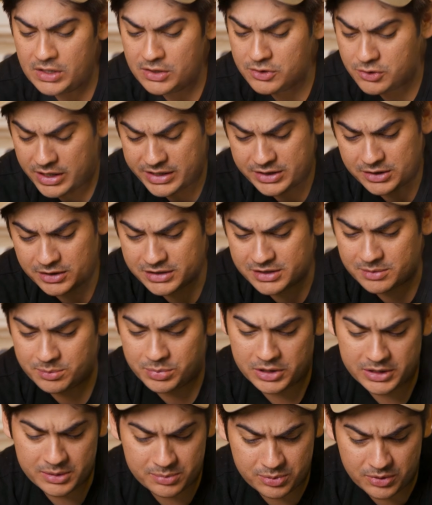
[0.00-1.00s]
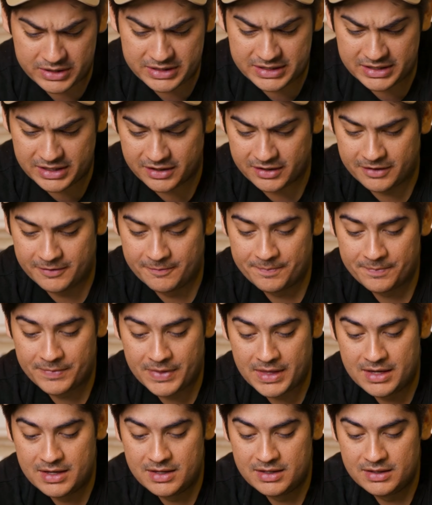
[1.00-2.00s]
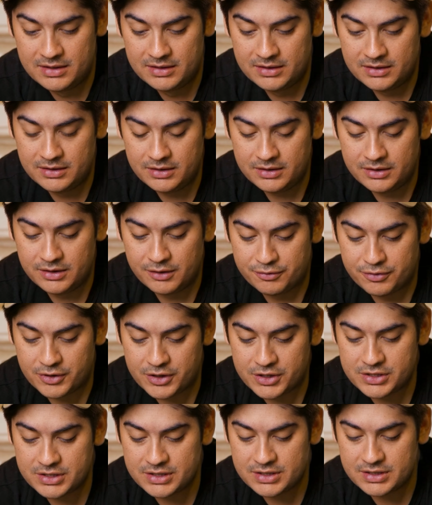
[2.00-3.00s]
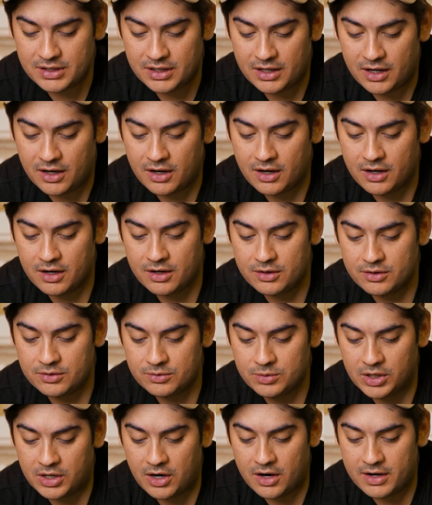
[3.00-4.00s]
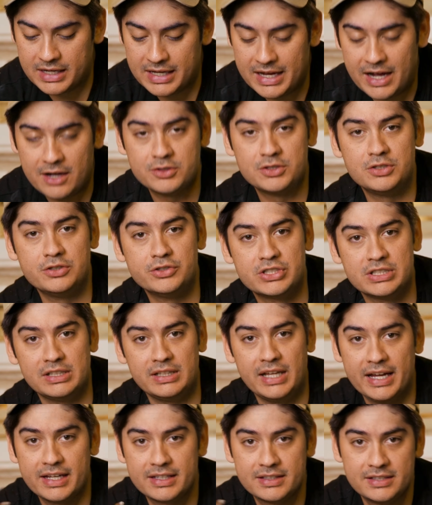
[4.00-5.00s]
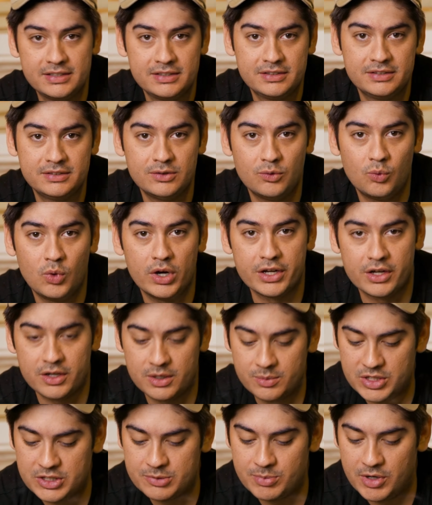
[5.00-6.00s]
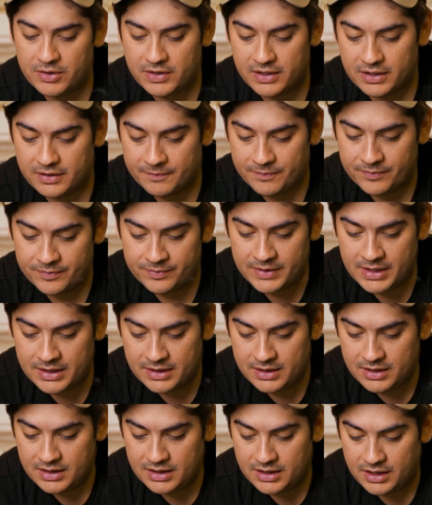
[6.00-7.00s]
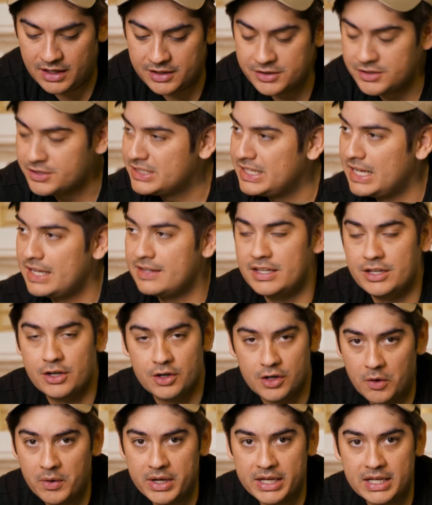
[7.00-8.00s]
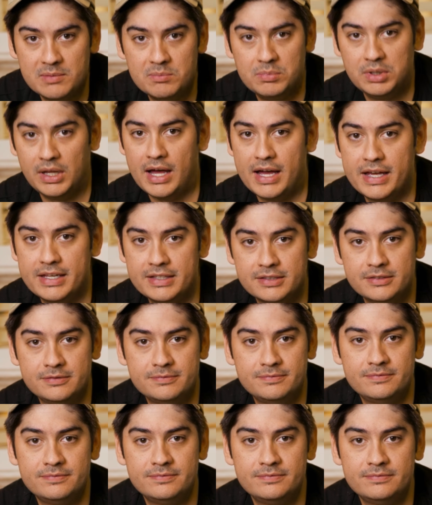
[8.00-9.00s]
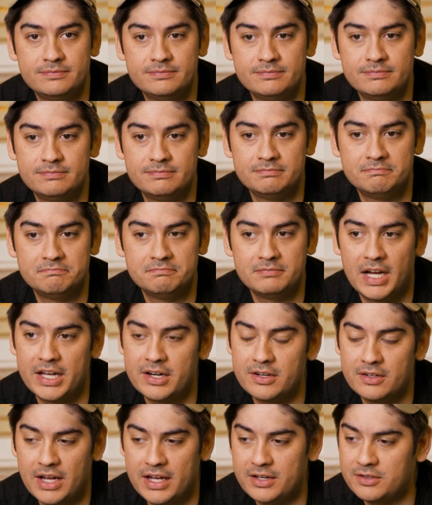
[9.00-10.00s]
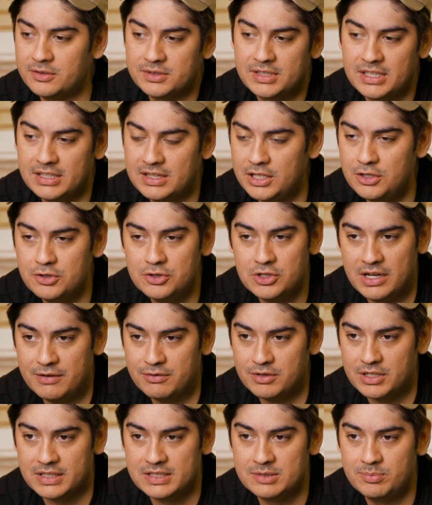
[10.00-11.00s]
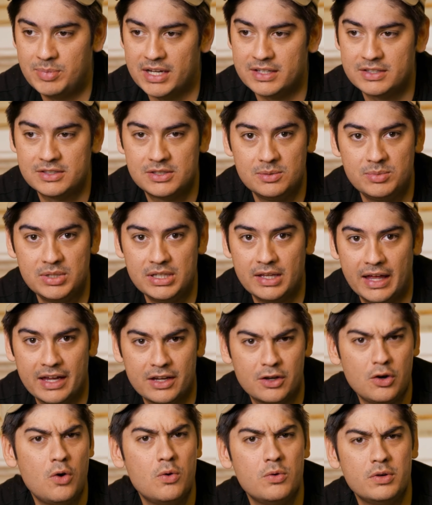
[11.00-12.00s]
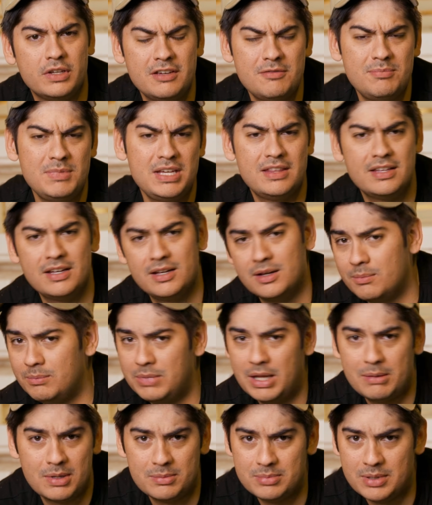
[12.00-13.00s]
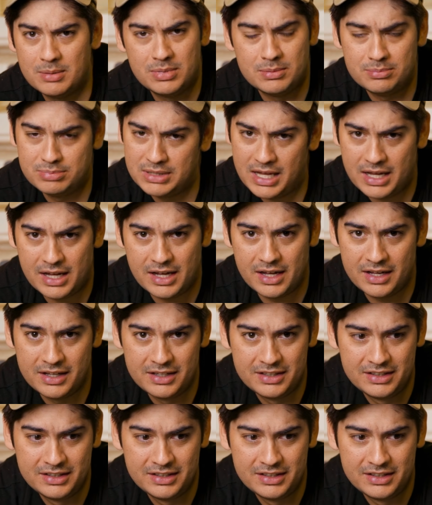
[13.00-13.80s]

So I took some bullet points here. The first are regarding how to select what you're going to be smoking. Understand that you're going in blind. I don't think that you should ever expect to be like, oh, give me the blah, blah, blah, blah, blah.